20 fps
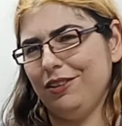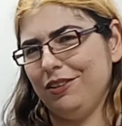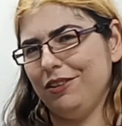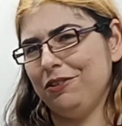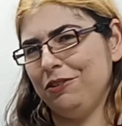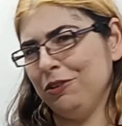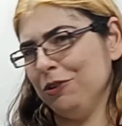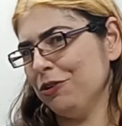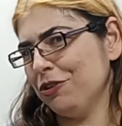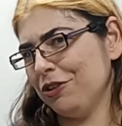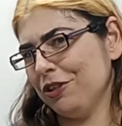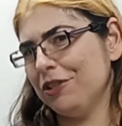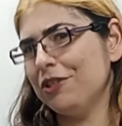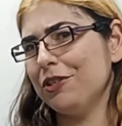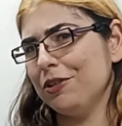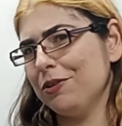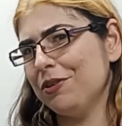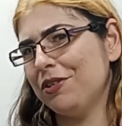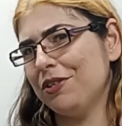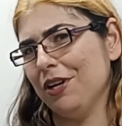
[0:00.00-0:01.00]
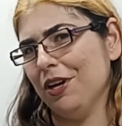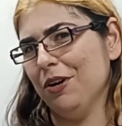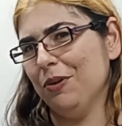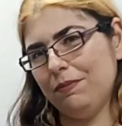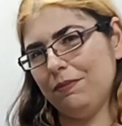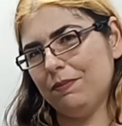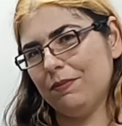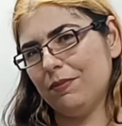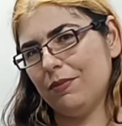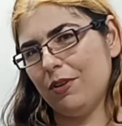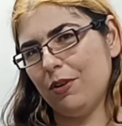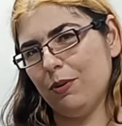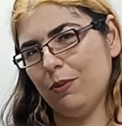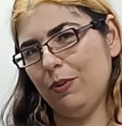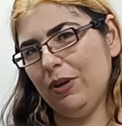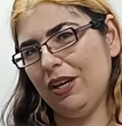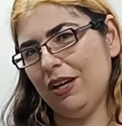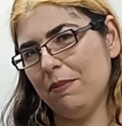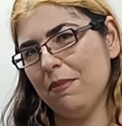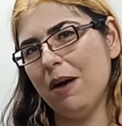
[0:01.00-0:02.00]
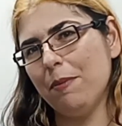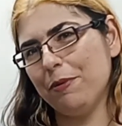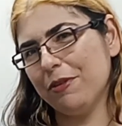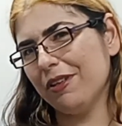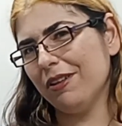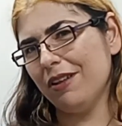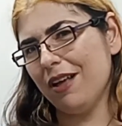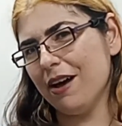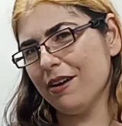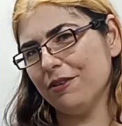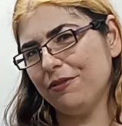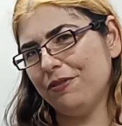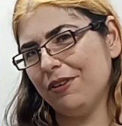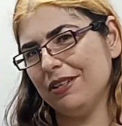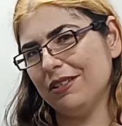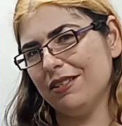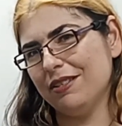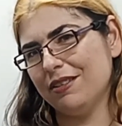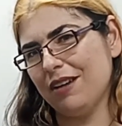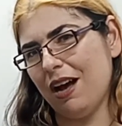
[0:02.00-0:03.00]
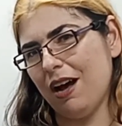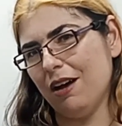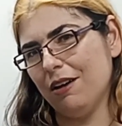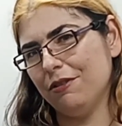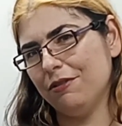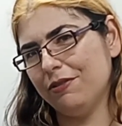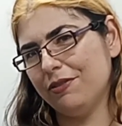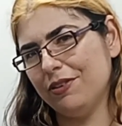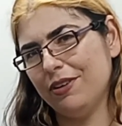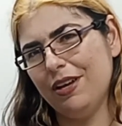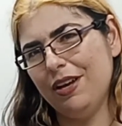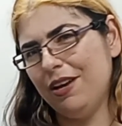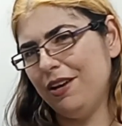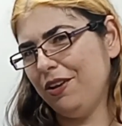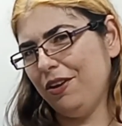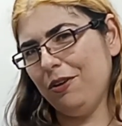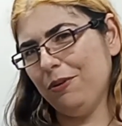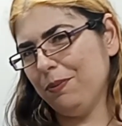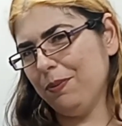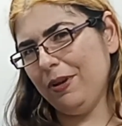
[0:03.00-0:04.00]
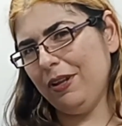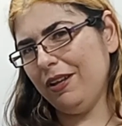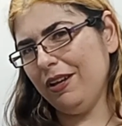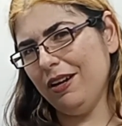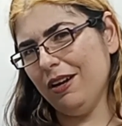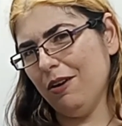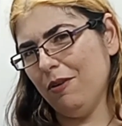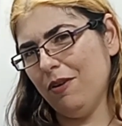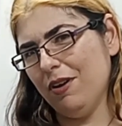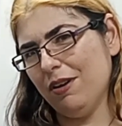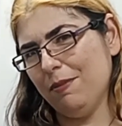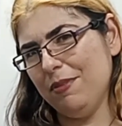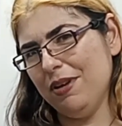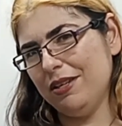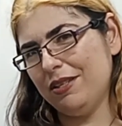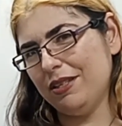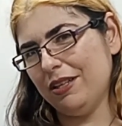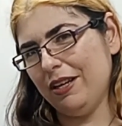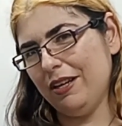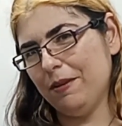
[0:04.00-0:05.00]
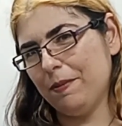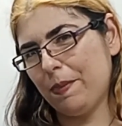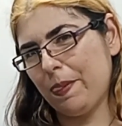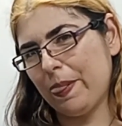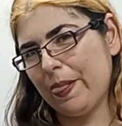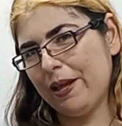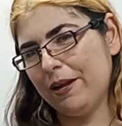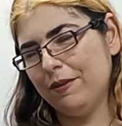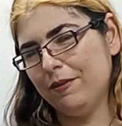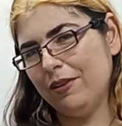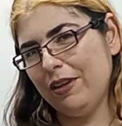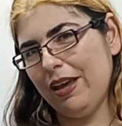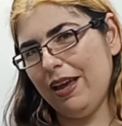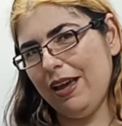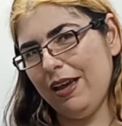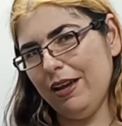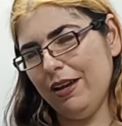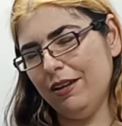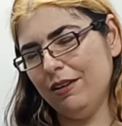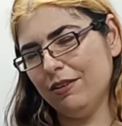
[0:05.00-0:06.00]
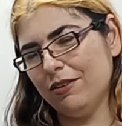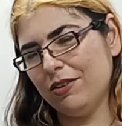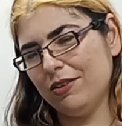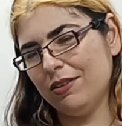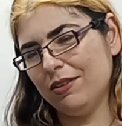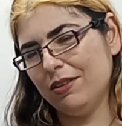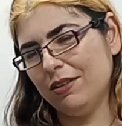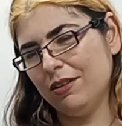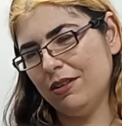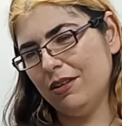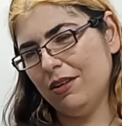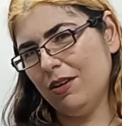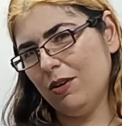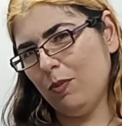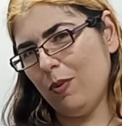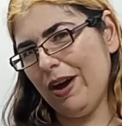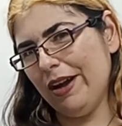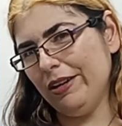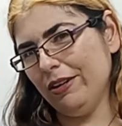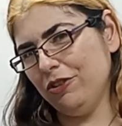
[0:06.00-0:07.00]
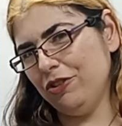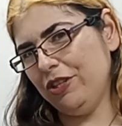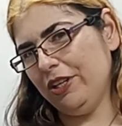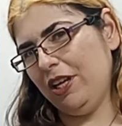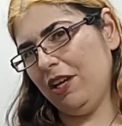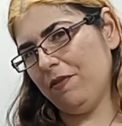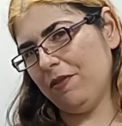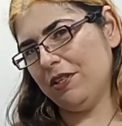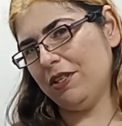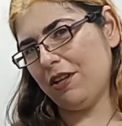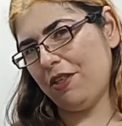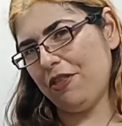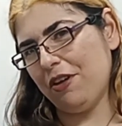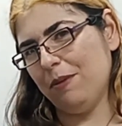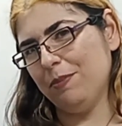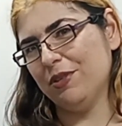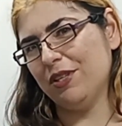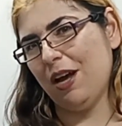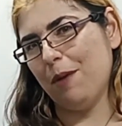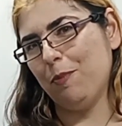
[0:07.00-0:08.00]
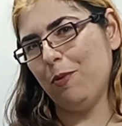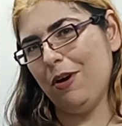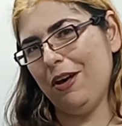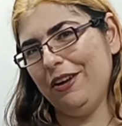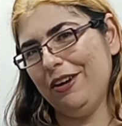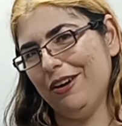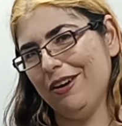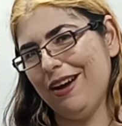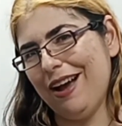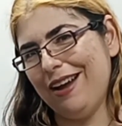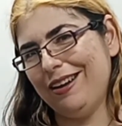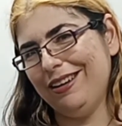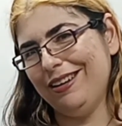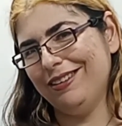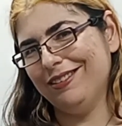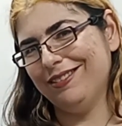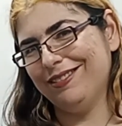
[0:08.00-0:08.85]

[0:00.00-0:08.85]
you should do so. We come up with a lot of fun stuff. You really don't want to miss it. And why don't you give us a thumbs up while you're at it?